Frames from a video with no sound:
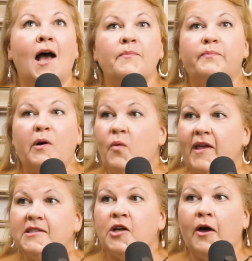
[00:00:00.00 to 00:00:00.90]
But
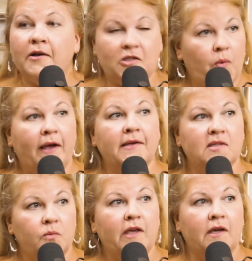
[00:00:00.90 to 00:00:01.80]
we talk
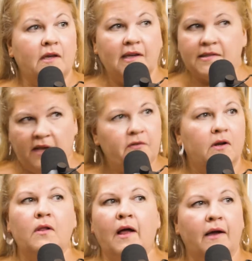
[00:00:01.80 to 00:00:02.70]
twice a week,
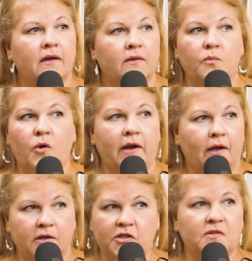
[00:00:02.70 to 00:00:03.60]
7:00 in the
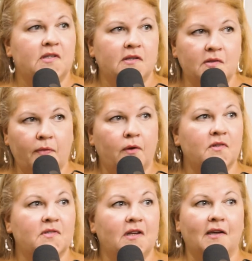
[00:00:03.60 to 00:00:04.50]
morning on Tuesdays and
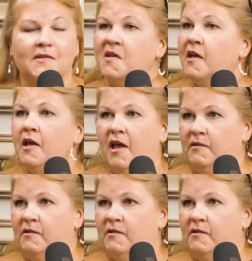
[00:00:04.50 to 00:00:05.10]
Thursdays.